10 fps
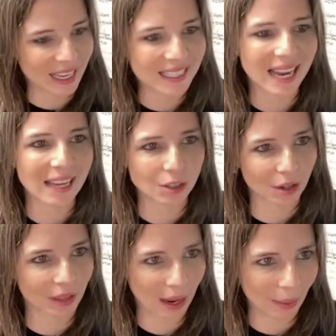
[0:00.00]
entice
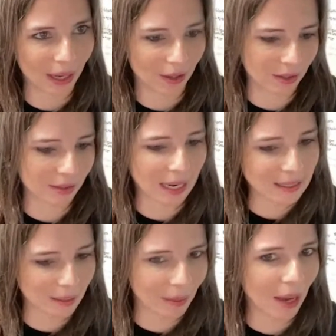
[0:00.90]
her that way or
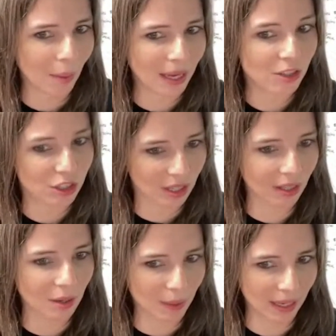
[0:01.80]
entice him that way just a
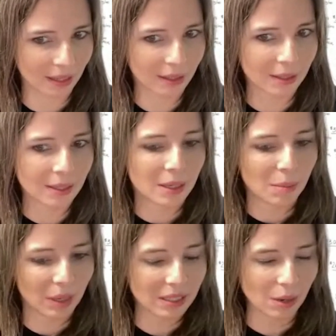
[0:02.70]
little bit,
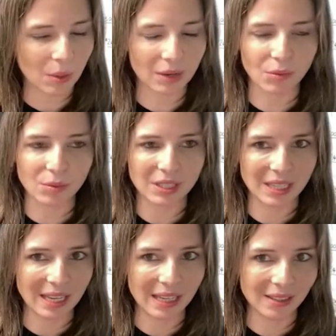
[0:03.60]
because I want to
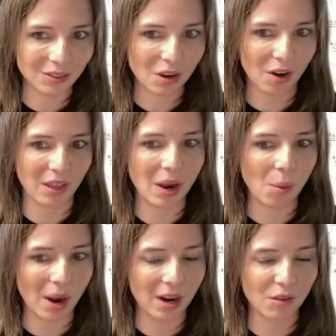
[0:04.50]
see, are they
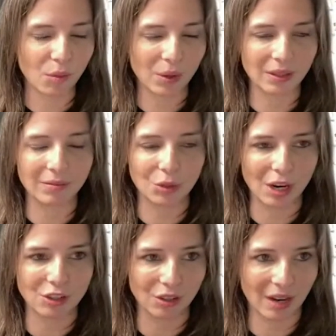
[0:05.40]
aware of what
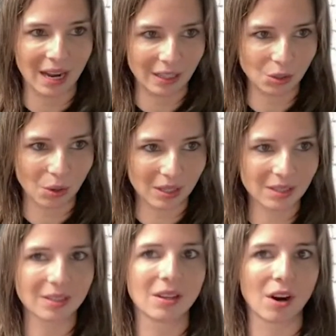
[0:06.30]
direction they're heading
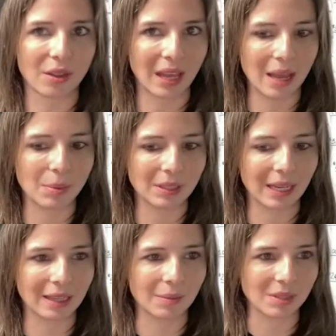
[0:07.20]
towards? Are they able to
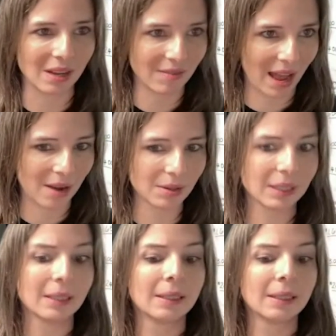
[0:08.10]
get themselves out?